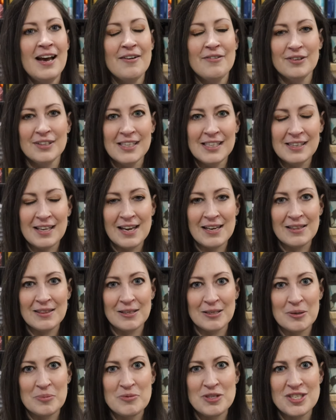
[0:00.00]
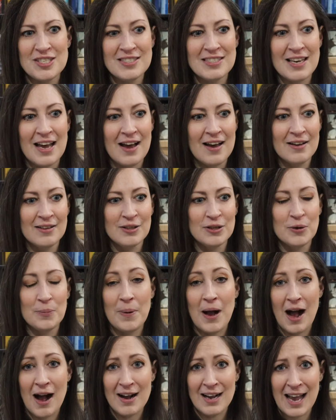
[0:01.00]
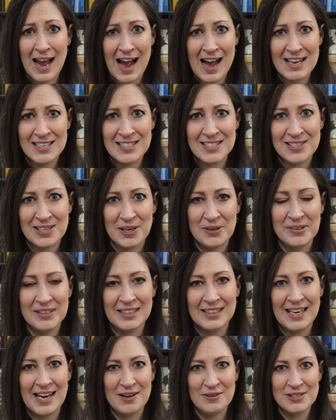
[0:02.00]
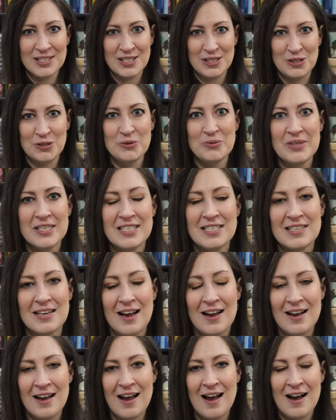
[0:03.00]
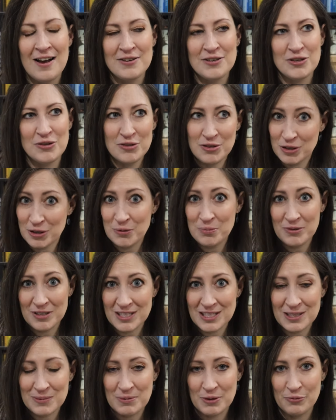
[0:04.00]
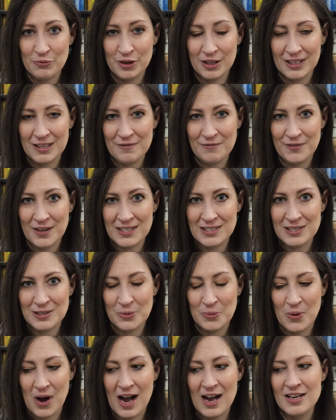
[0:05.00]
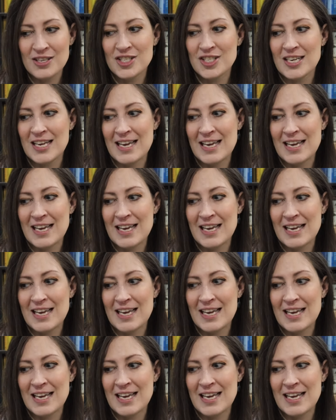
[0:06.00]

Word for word: Really like them. She's got a little podcast going now too, which on YouTube, which has been really fun to watch.